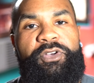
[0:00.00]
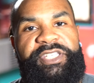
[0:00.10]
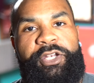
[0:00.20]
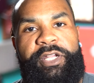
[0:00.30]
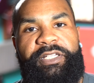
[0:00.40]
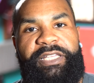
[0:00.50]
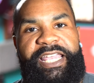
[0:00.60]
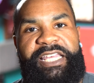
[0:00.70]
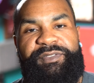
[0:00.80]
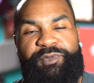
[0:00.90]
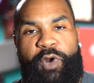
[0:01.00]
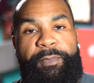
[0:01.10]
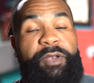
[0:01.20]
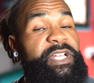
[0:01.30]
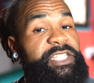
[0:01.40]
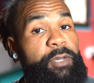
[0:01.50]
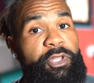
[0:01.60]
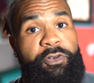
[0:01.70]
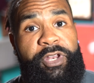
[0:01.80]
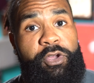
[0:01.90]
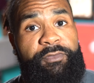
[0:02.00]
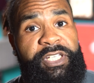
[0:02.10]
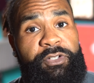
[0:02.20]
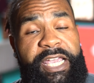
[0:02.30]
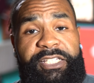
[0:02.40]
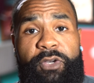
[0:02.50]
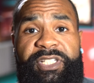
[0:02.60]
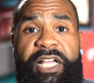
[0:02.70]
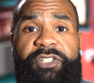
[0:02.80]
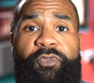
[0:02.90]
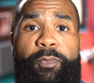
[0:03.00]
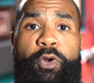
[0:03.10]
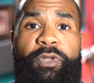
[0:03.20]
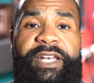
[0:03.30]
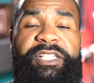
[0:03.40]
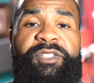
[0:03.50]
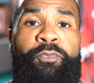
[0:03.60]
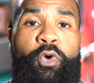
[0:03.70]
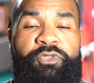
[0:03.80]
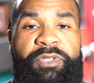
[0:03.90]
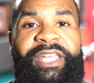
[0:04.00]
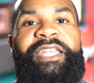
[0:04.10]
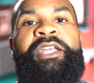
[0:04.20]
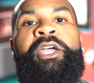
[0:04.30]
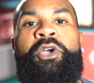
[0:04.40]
Consider hitting the like and subscribe button because I upload a video every single day. It's always college football related, sports related.